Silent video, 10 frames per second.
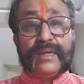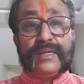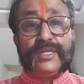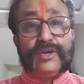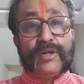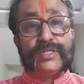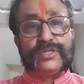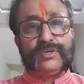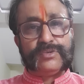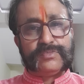She
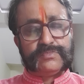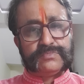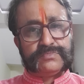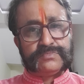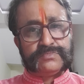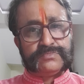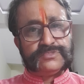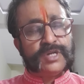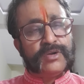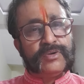also
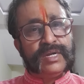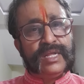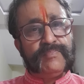not only